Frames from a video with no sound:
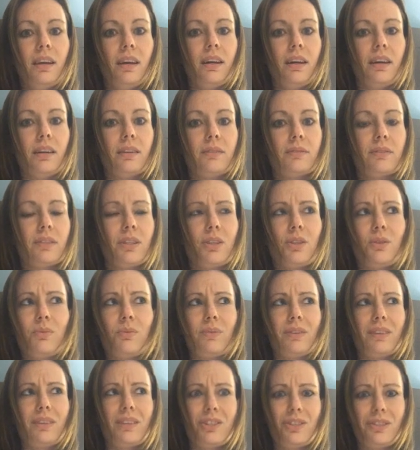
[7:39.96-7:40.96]
because um, you
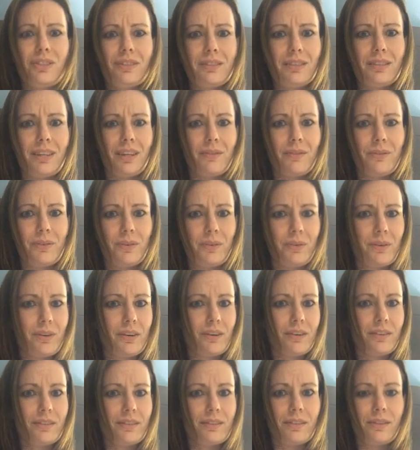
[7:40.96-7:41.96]
really shouldn't take phone
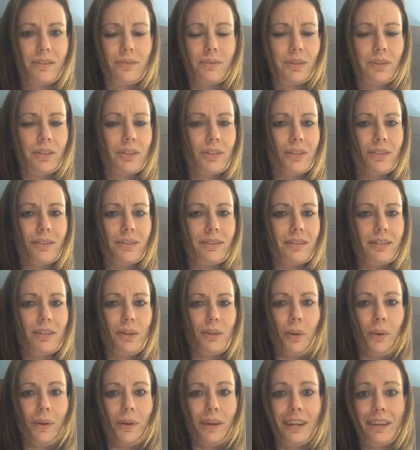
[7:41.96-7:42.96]
calls and you really shouldn't
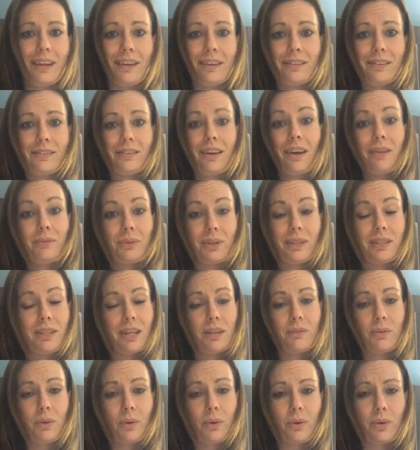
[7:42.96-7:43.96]
do any not really
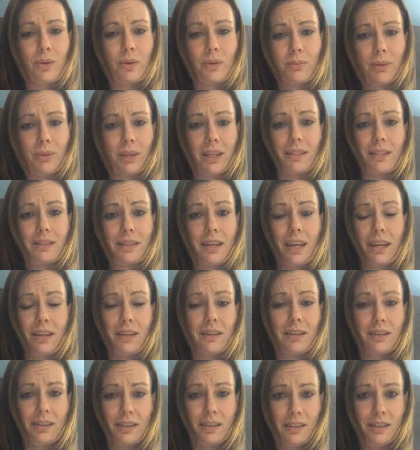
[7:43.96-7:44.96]
take phone calls but like
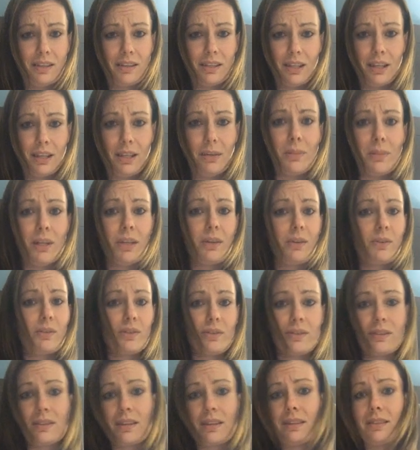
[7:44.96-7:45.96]
take
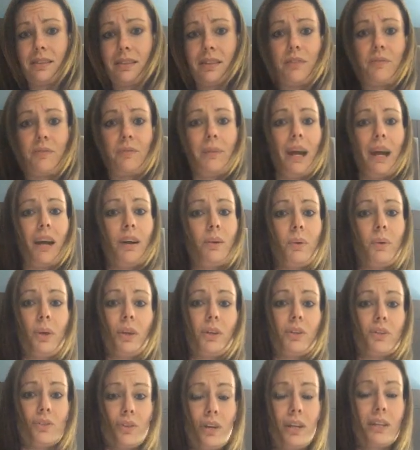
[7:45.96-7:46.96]
emails and send stuff back
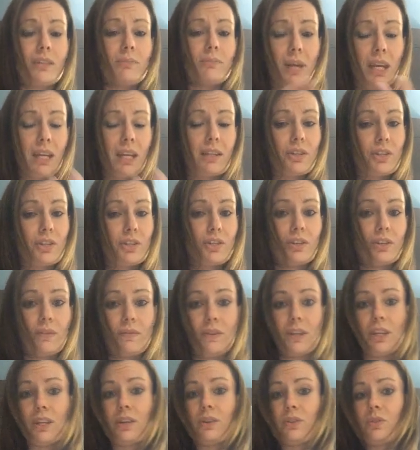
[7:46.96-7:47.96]
while you're trying to pay attention
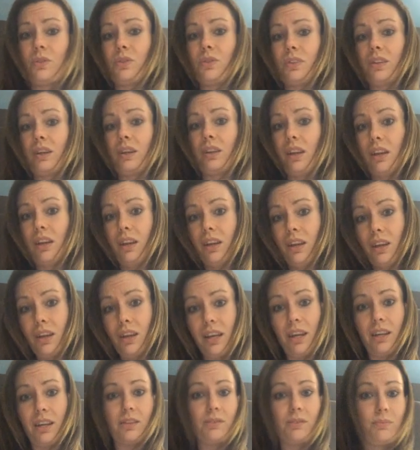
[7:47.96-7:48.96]
to videos and
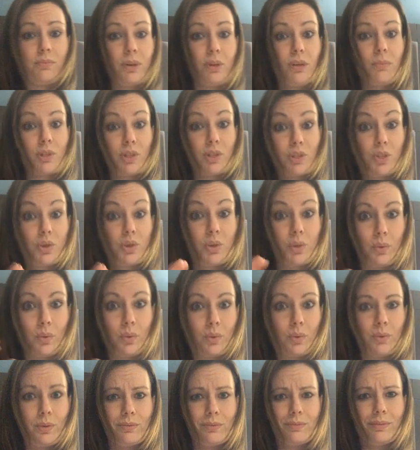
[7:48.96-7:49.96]
in pretty much
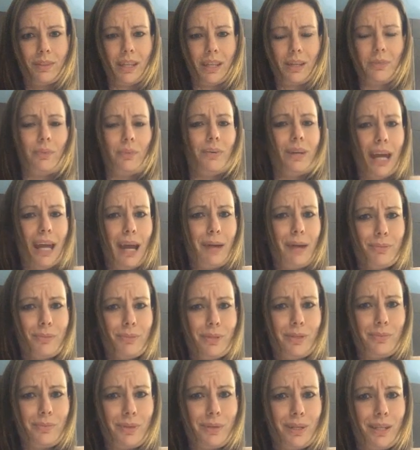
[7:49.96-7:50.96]
school like what
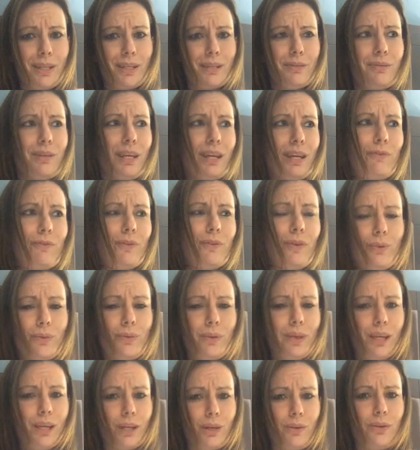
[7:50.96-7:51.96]
happens when a if you
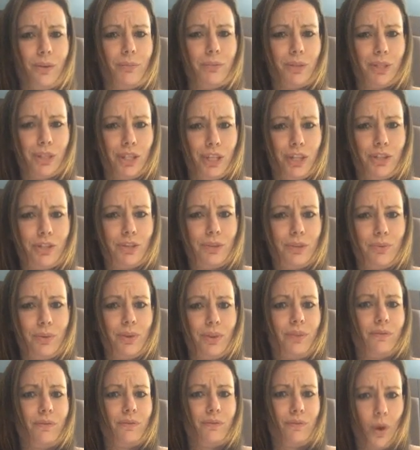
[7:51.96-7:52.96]
like interrupt a teacher
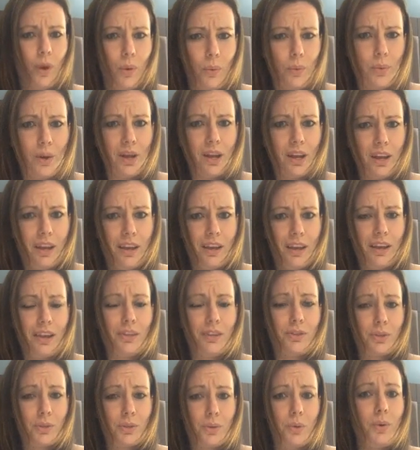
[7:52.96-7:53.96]
with a phone
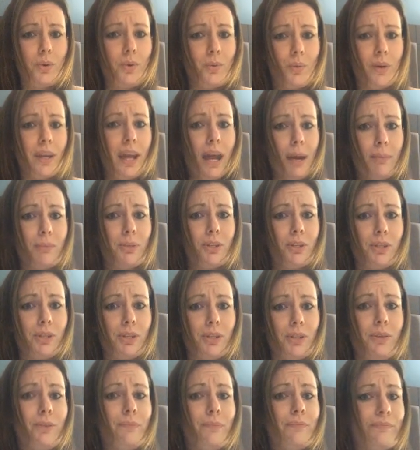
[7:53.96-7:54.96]
in school, what happens
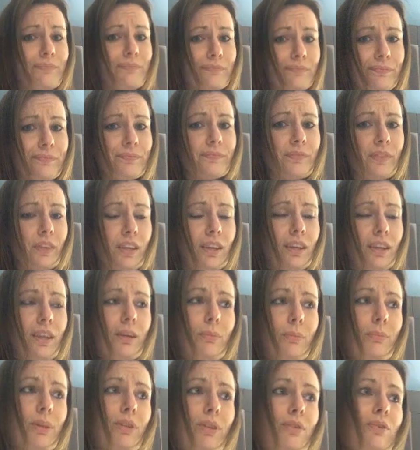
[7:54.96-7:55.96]
to you?
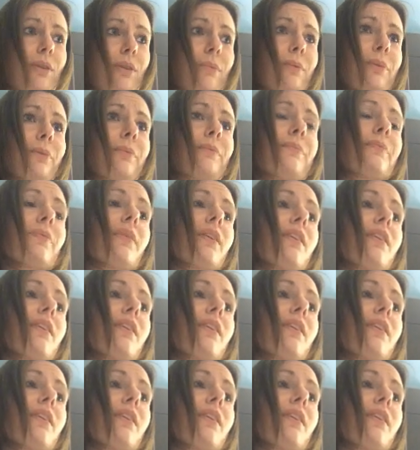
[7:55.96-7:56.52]
You're in big trouble.